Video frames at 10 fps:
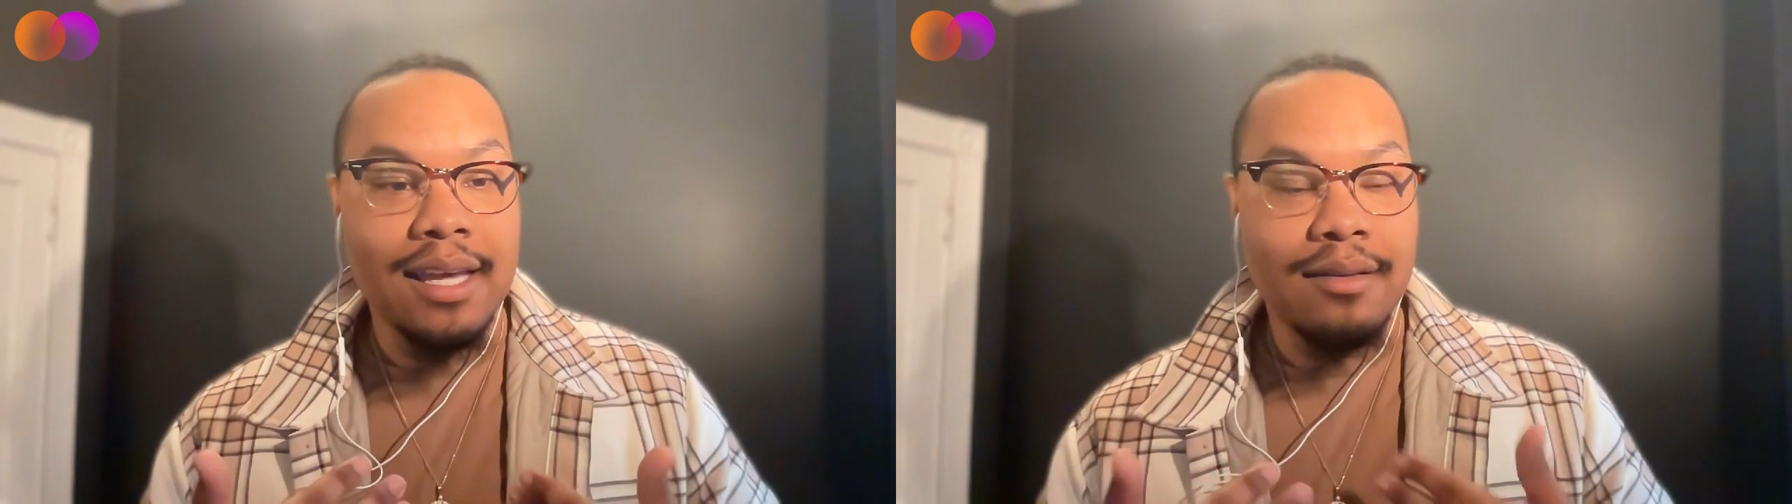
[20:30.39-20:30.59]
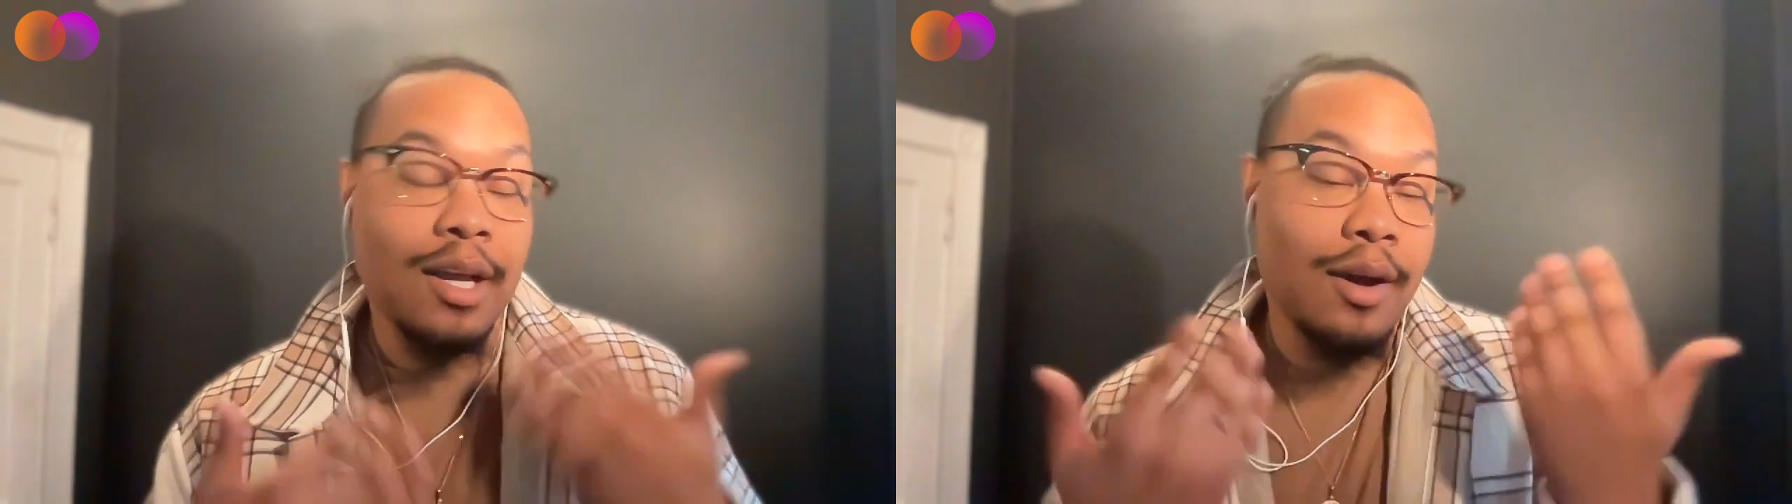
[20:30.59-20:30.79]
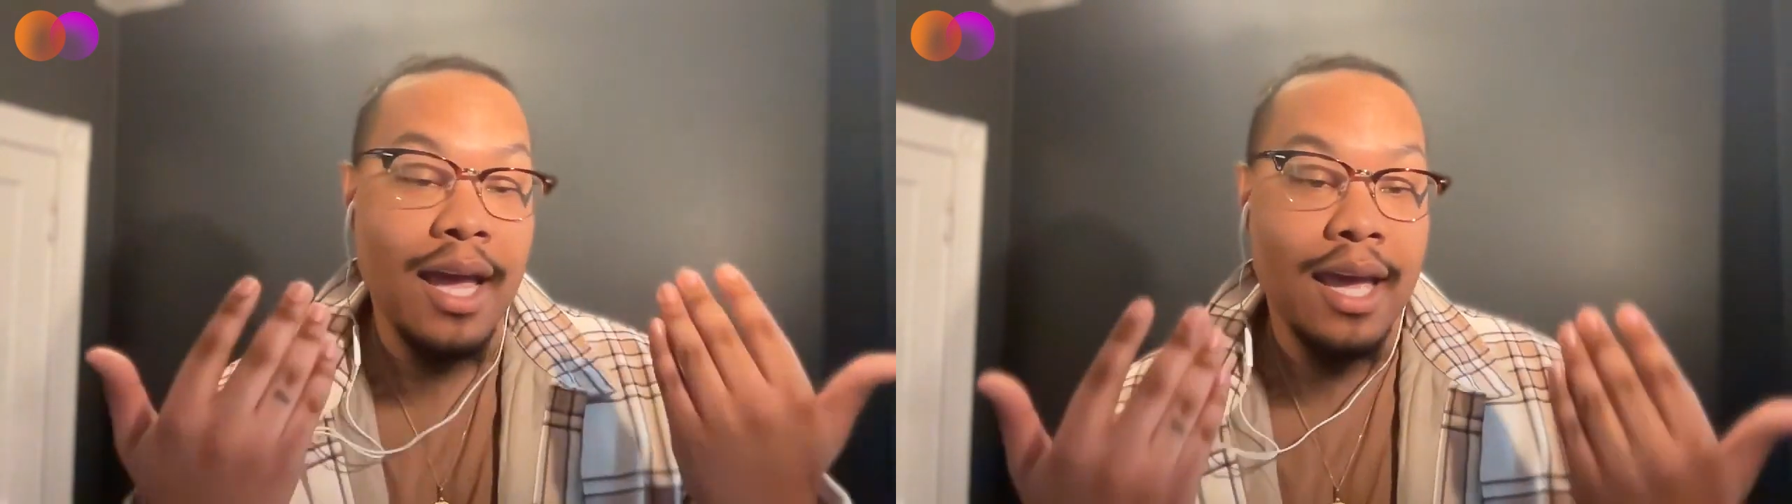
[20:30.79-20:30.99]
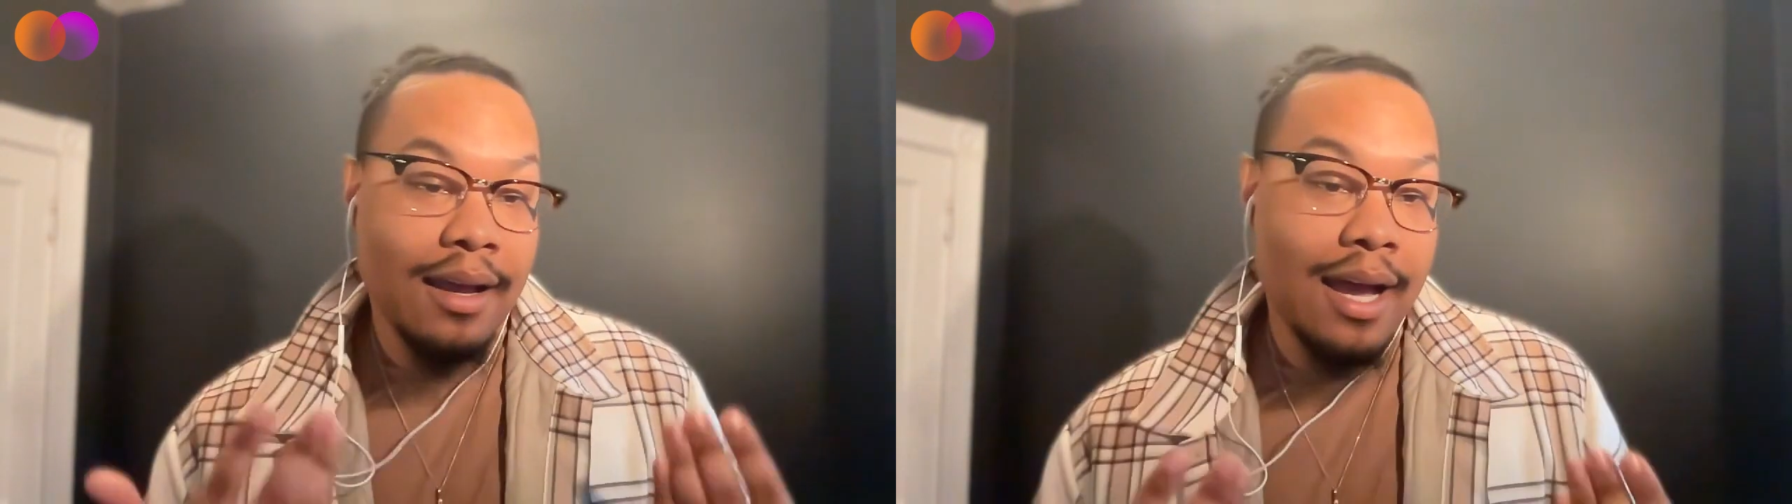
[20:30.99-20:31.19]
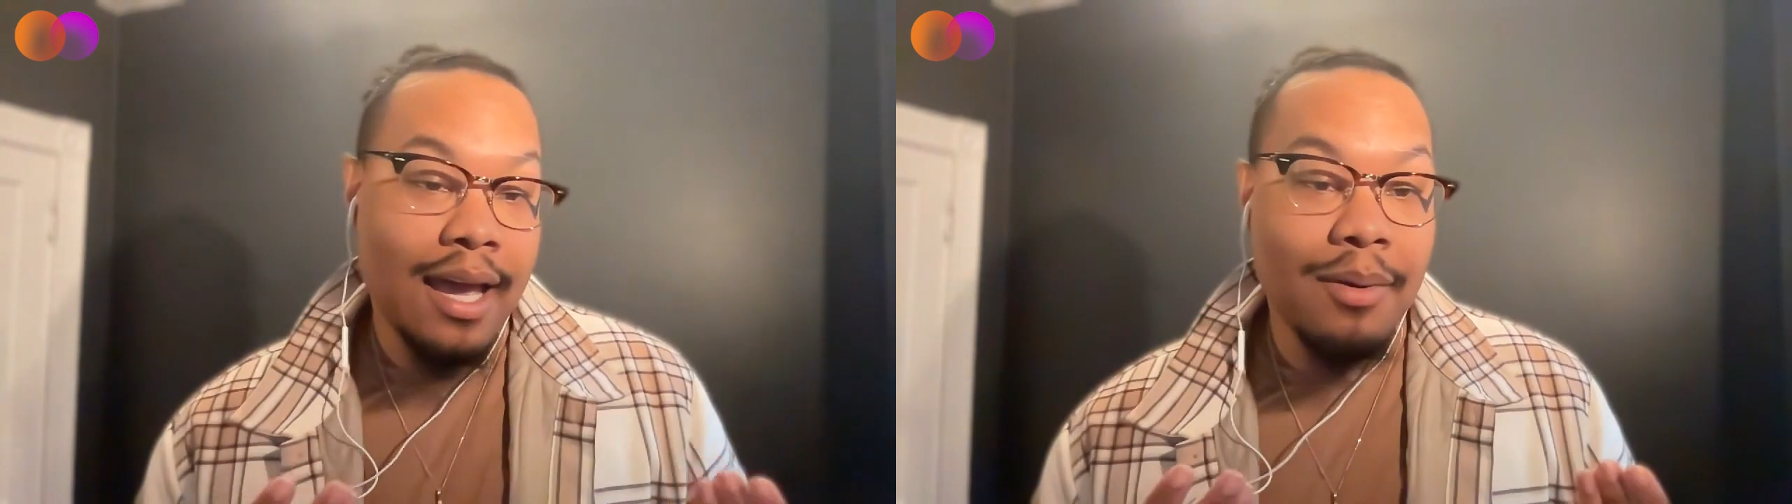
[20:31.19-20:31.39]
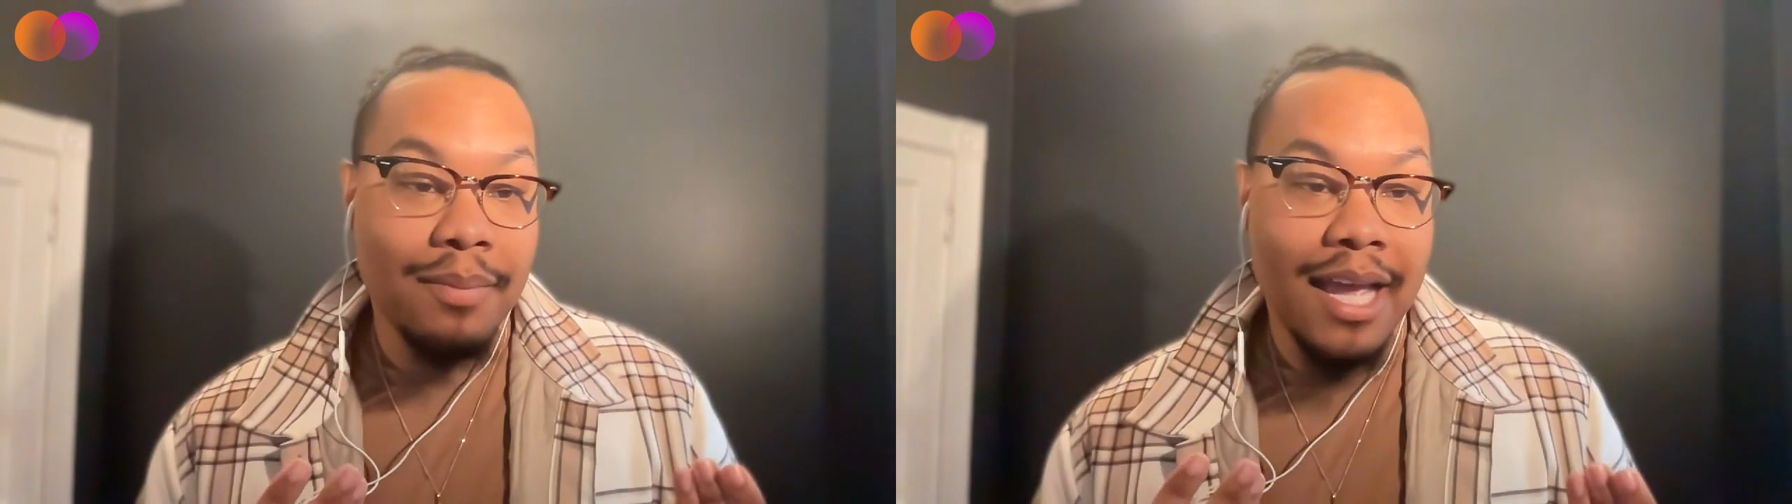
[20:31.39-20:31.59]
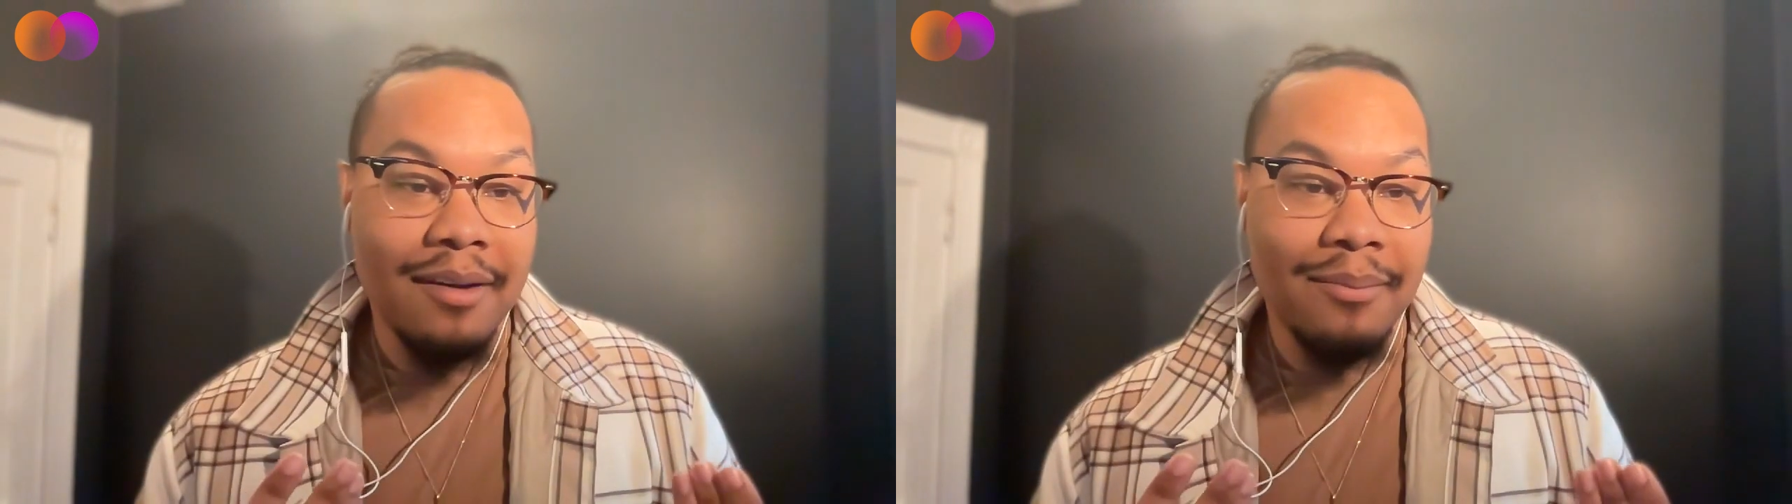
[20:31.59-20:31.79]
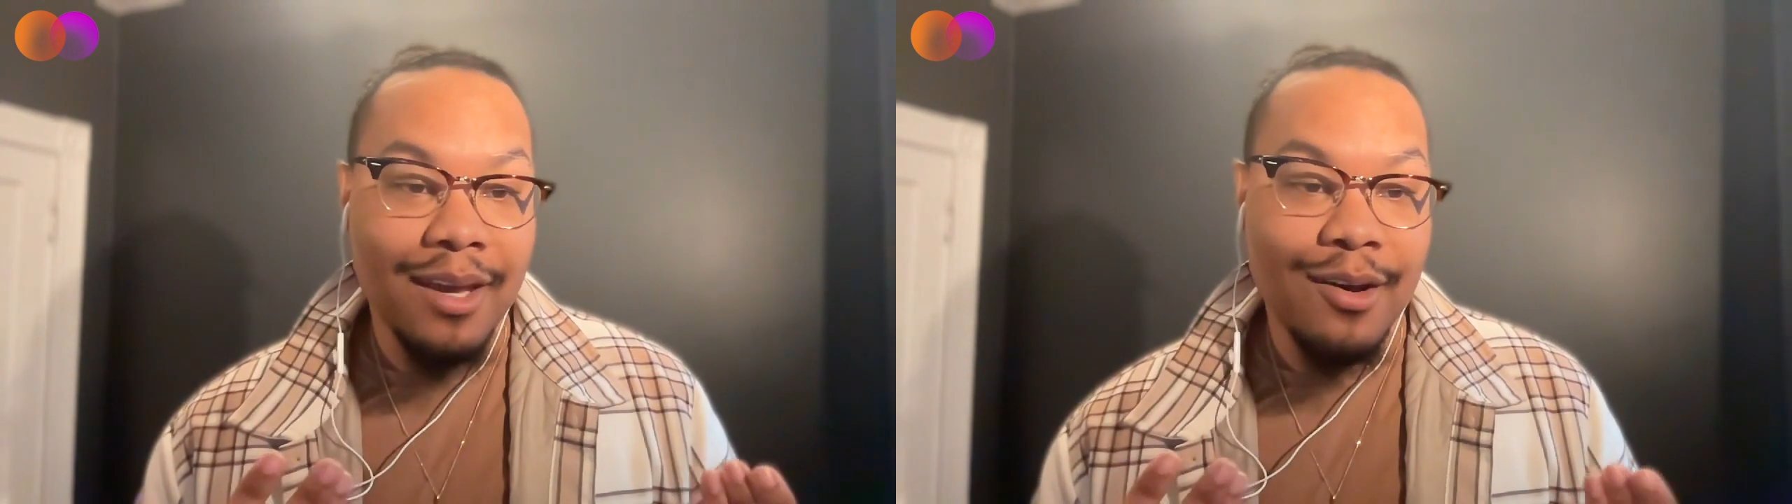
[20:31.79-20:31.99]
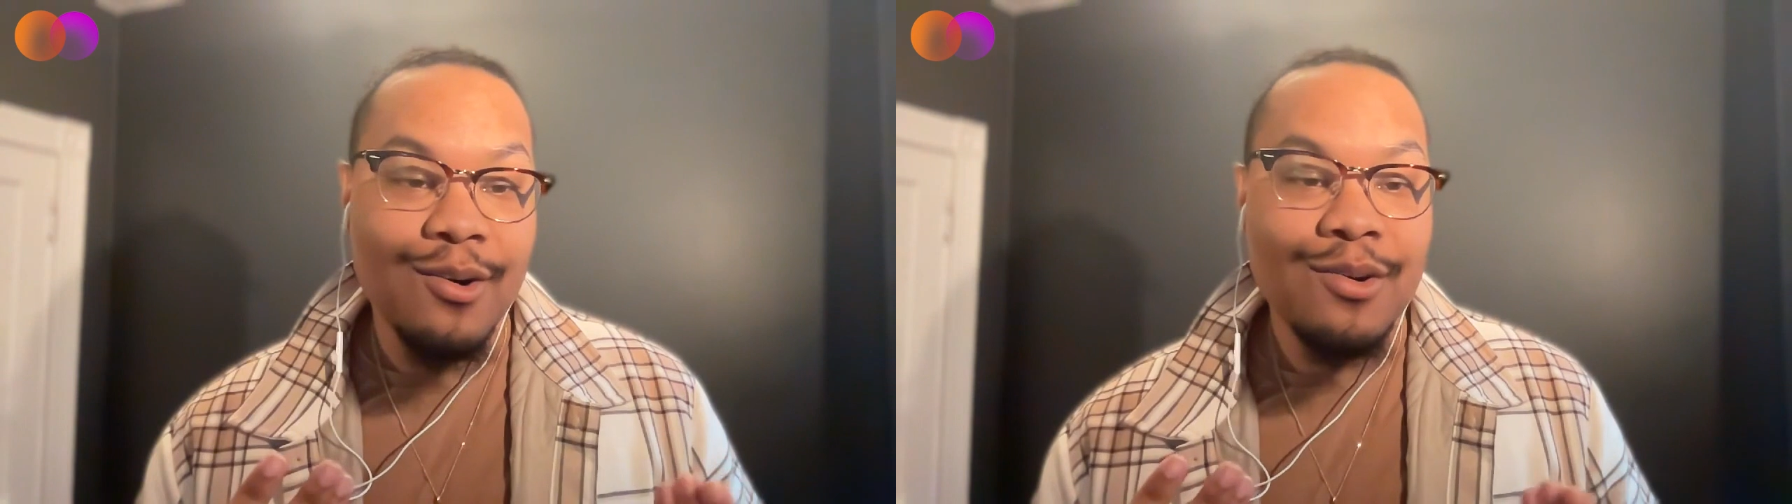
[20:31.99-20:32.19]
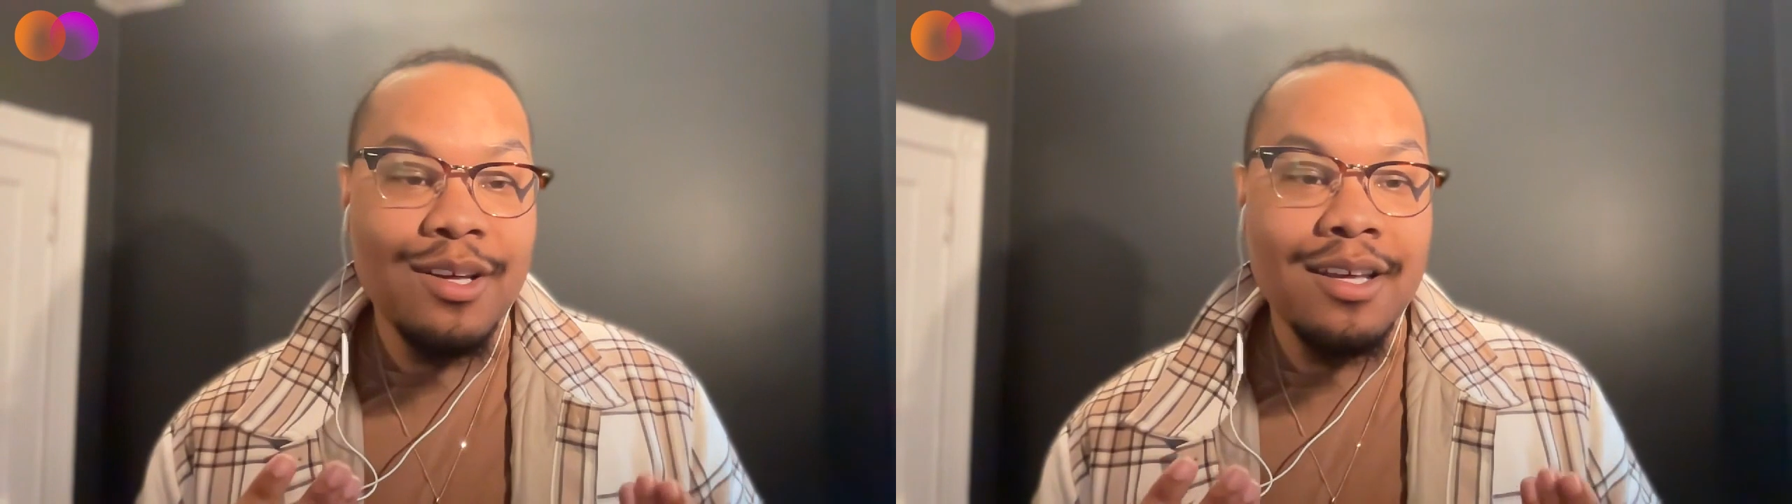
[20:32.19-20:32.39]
like I am a black male,